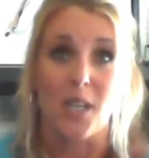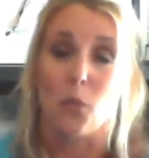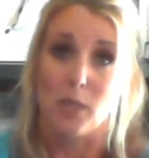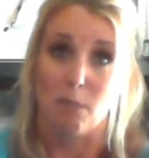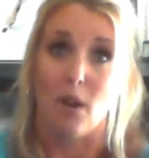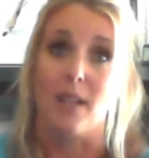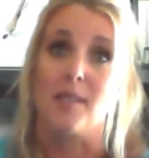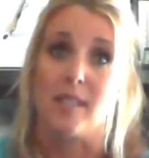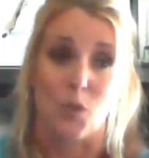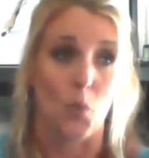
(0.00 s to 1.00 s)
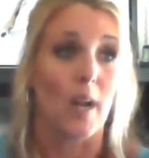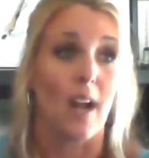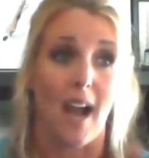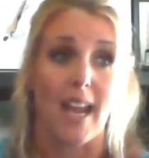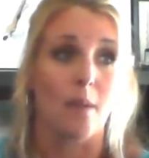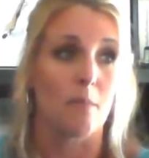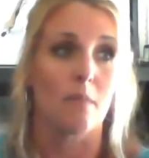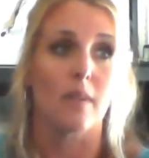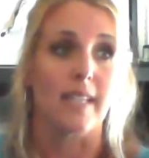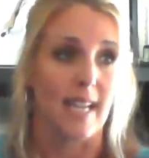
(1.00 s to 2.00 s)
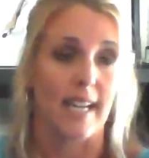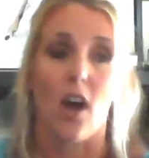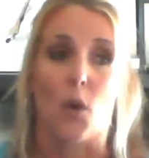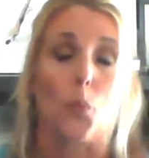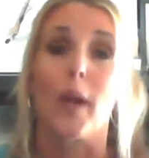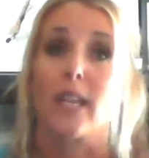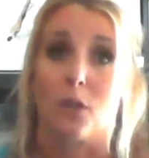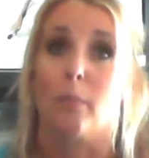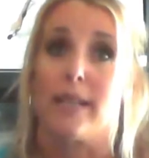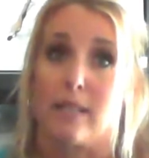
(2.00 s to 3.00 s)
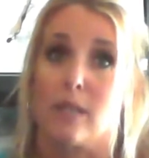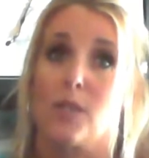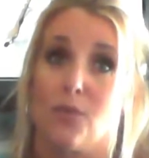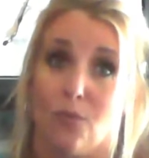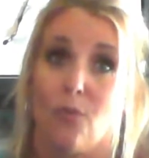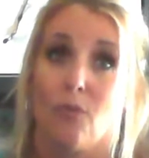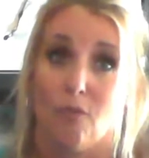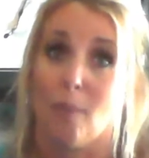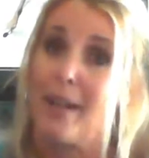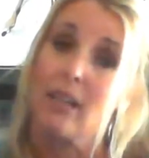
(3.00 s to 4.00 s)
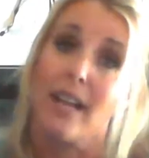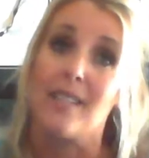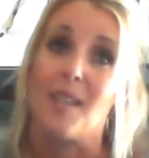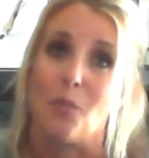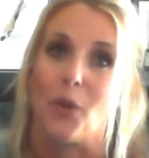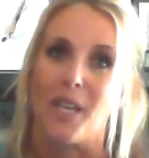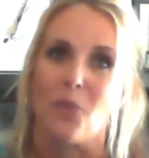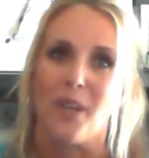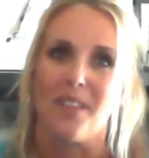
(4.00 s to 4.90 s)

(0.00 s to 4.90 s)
and response is what I am getting on a regular basis from my clients that I'm working with.